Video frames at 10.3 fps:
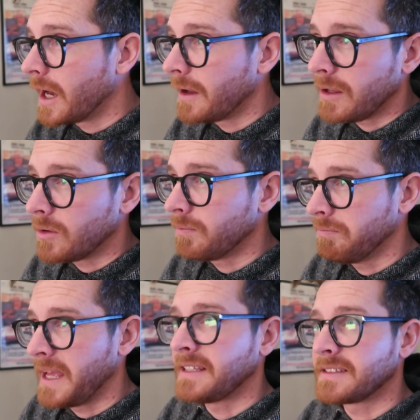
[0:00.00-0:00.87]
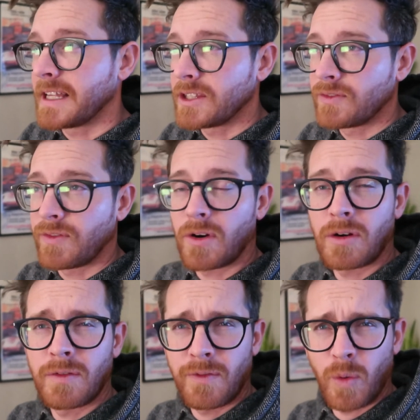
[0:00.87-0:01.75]
You know, makes sense
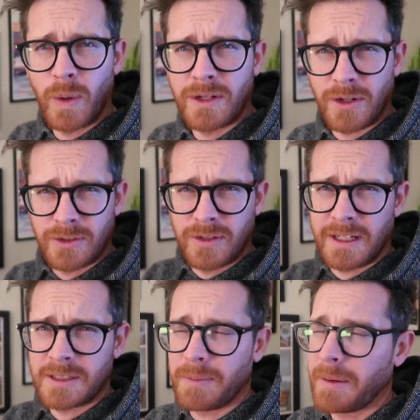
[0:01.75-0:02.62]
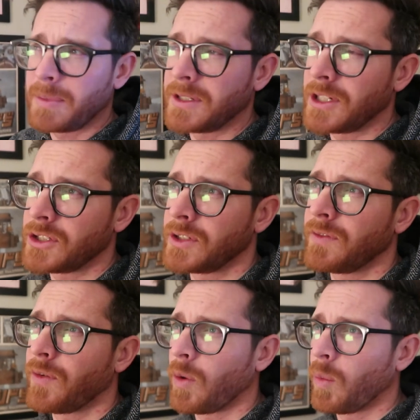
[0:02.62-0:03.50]
for winter. So that's my
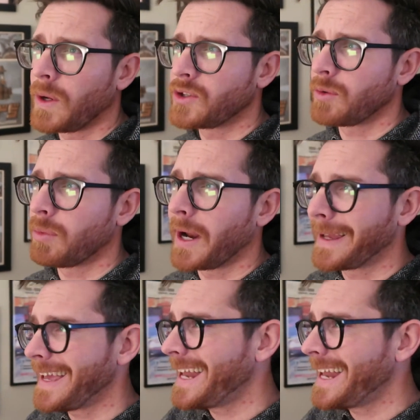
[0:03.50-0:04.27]
petition for winter break.